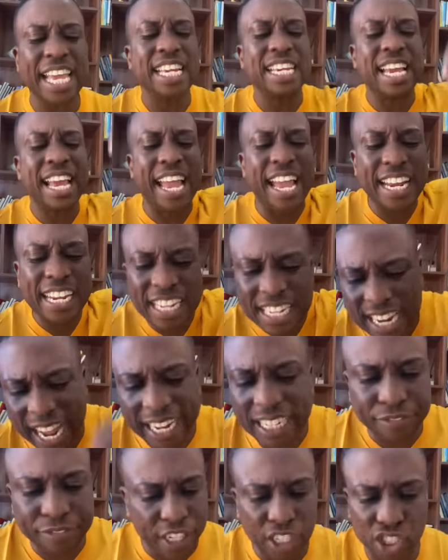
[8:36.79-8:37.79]
in a
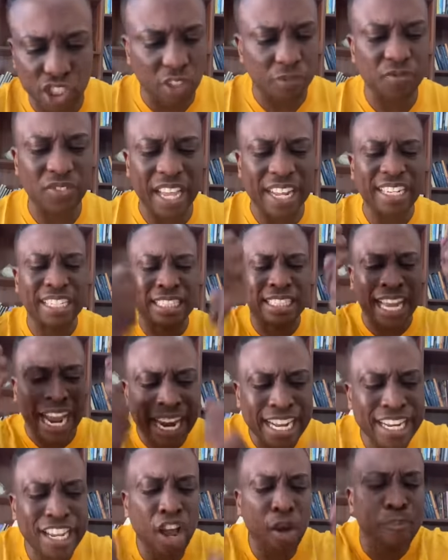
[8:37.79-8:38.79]
night vision. Then
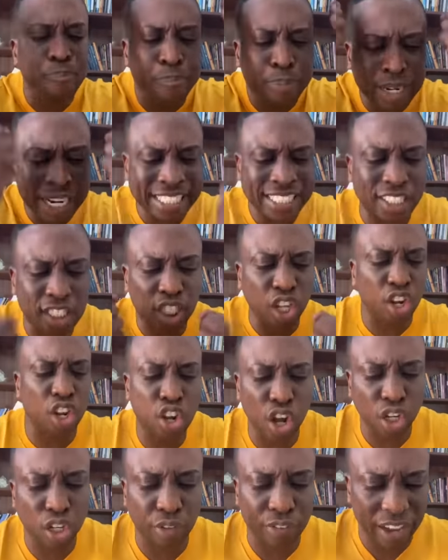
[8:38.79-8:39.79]
Daniel blessed the
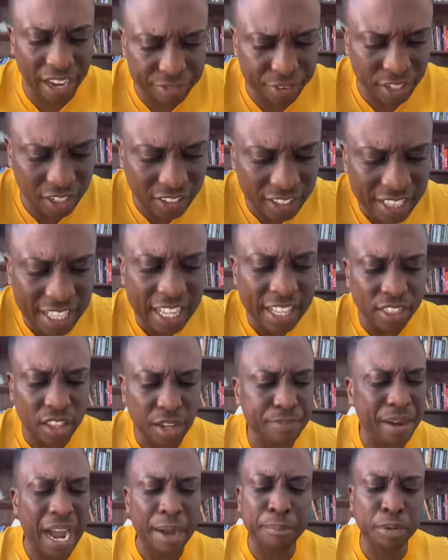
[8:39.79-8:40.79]
God of heaven.
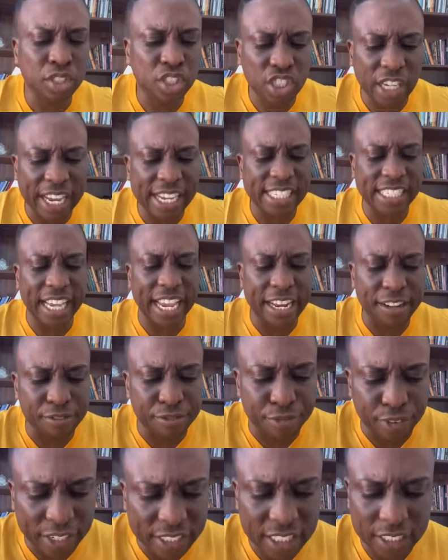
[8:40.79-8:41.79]
The Bible says
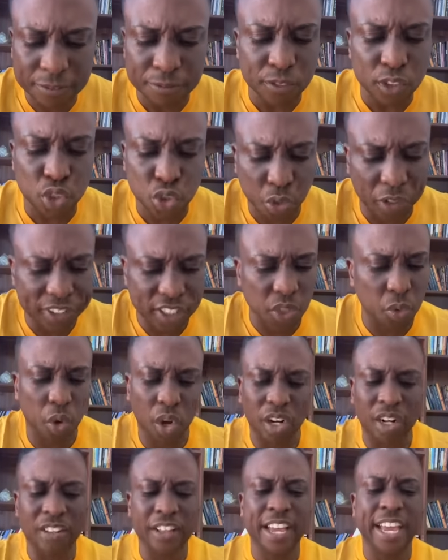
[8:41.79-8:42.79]
in verse
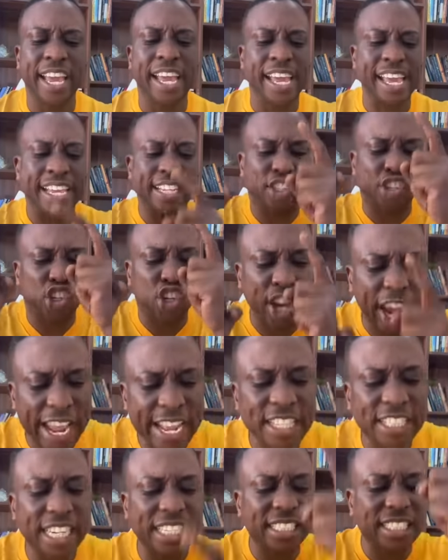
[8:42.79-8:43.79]
21, he
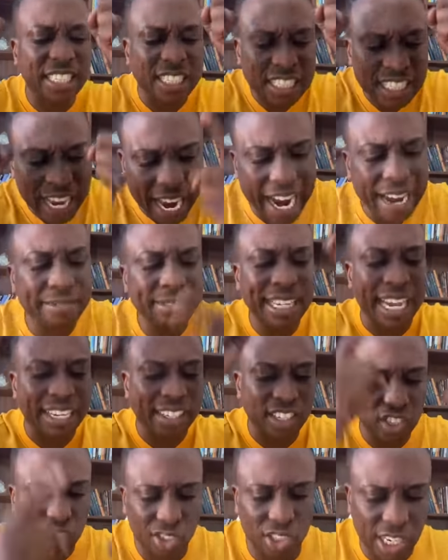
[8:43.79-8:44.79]
changes the times
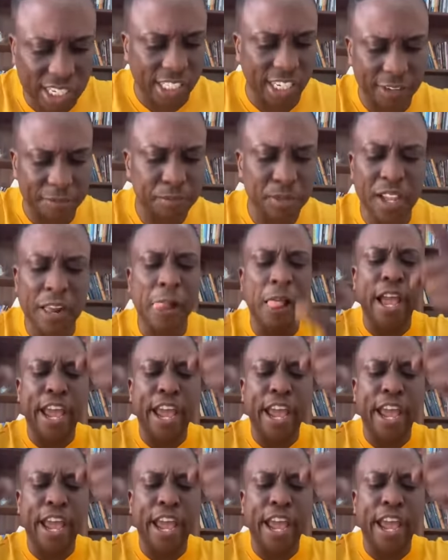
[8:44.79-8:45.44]
and the season.